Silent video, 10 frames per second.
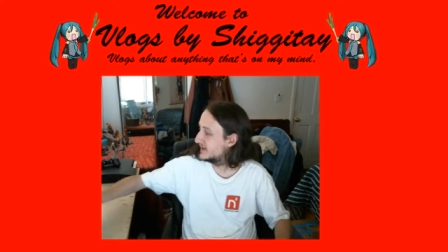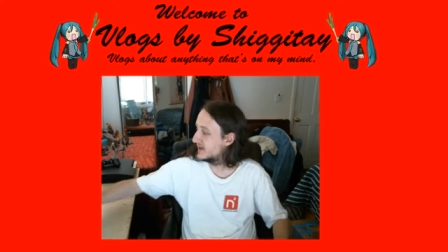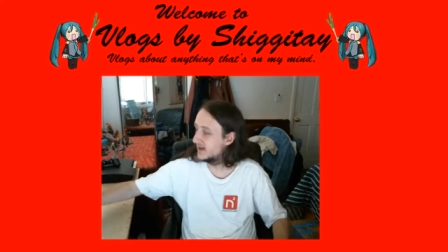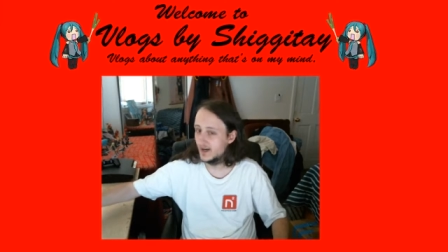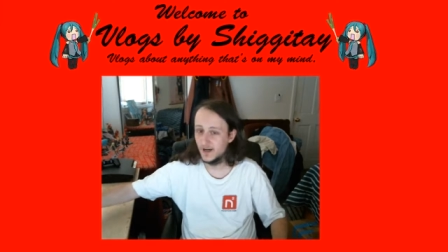
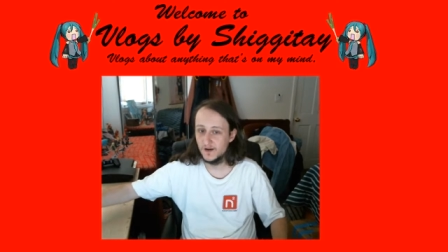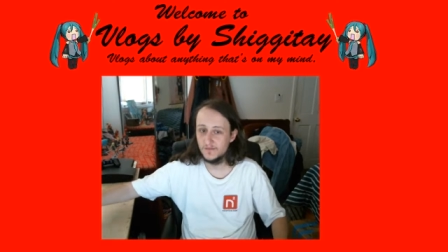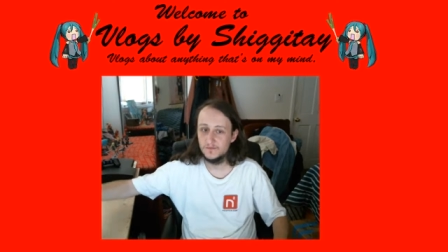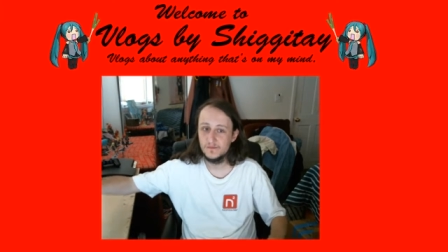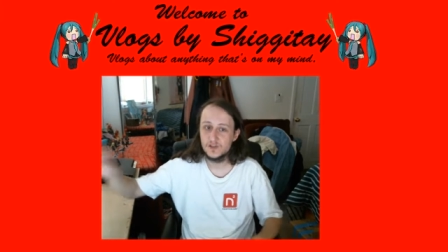
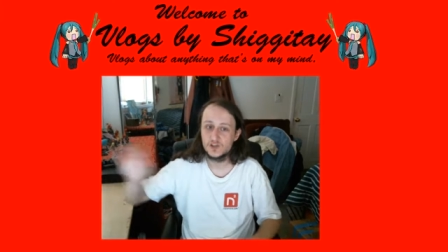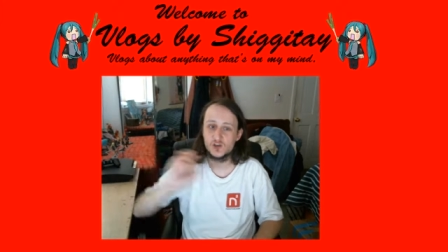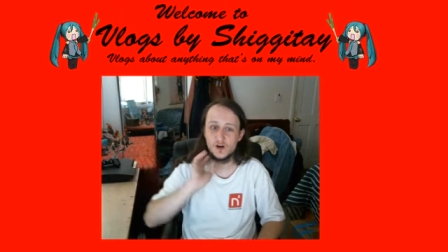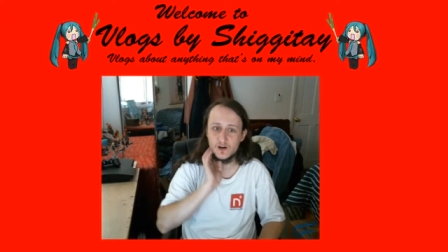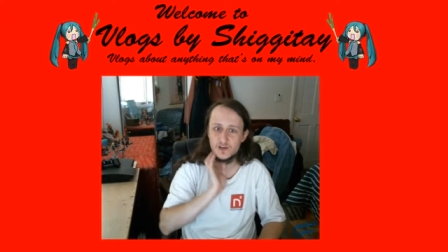to
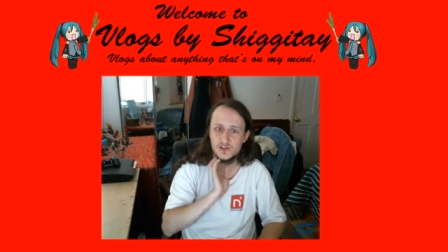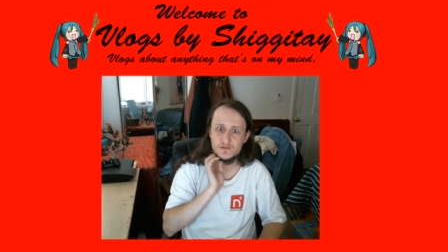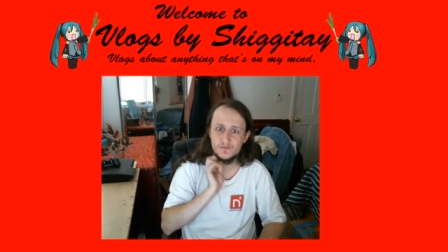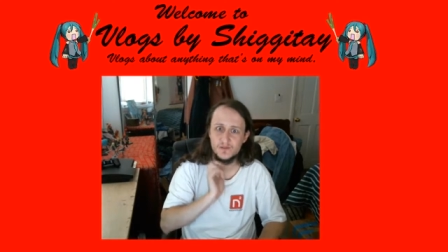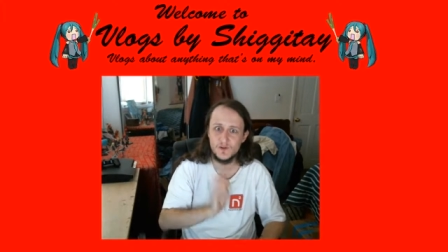charge
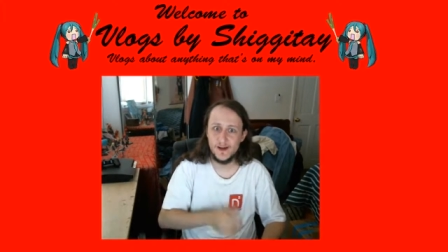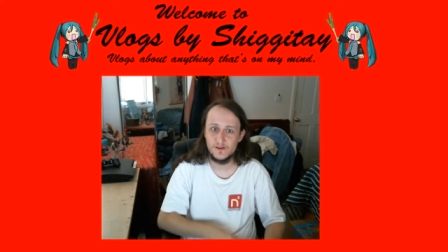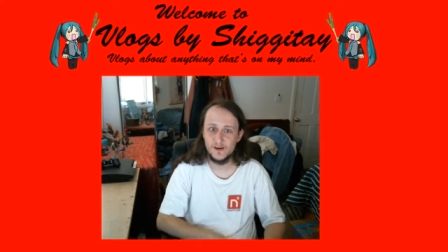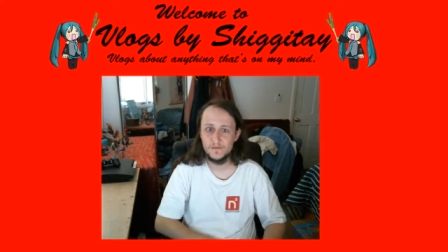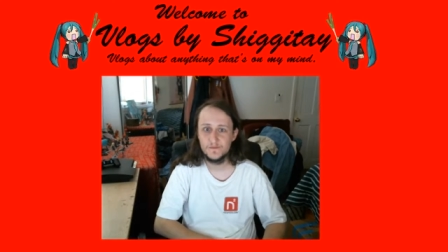their battery.